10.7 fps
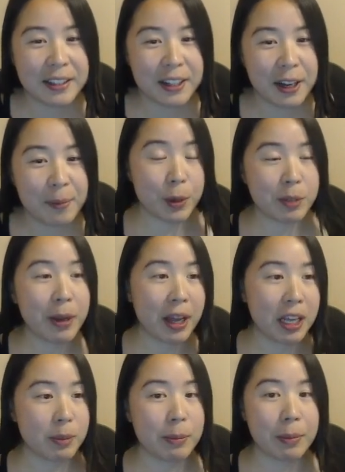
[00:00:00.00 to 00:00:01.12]
And I was
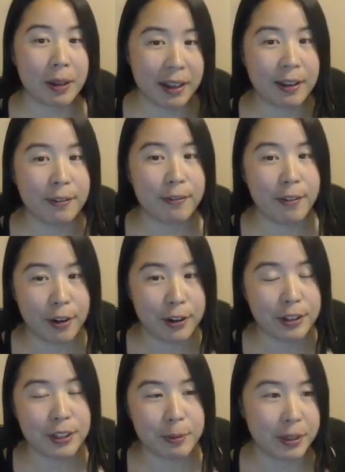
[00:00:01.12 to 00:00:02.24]
watching my husband playing it
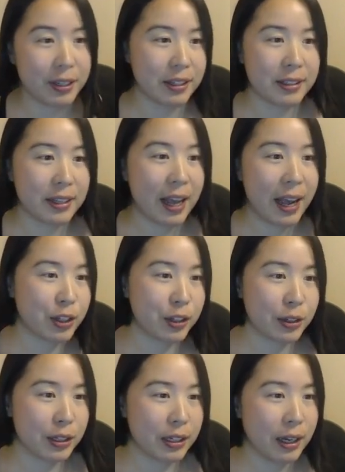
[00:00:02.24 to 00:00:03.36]
first because
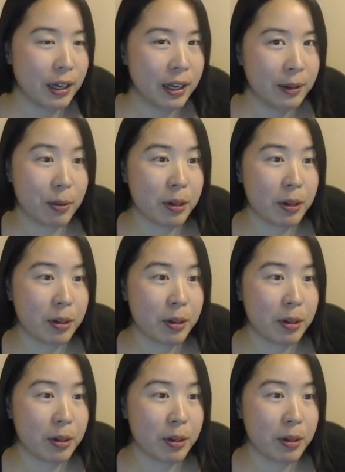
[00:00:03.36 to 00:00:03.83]
I actually